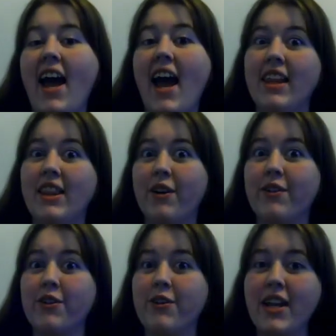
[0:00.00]
Hello,
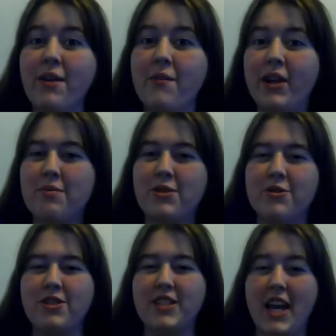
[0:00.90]
everyone, and welcome
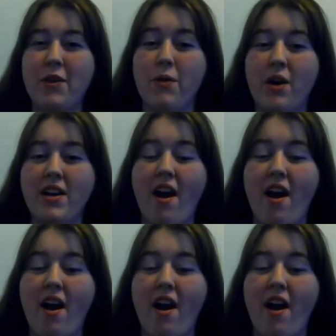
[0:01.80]
to day one